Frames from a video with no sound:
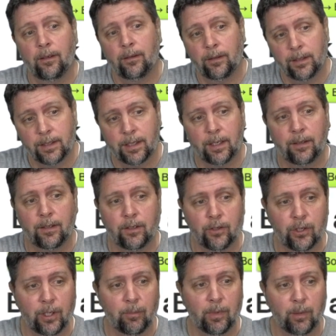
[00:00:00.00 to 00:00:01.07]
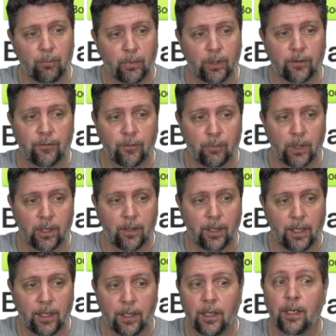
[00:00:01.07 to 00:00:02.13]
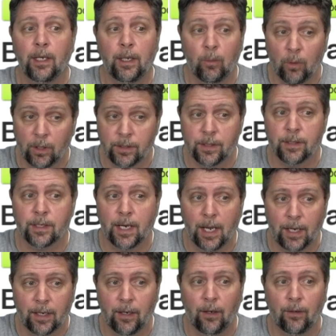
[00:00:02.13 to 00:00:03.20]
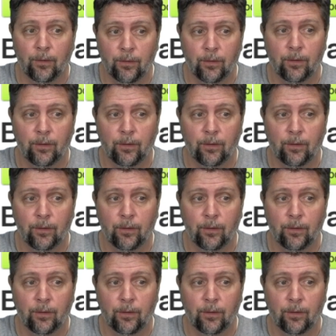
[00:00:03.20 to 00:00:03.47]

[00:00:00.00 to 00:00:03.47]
Let's get this shipment booked for Bernie. He wants his gecko.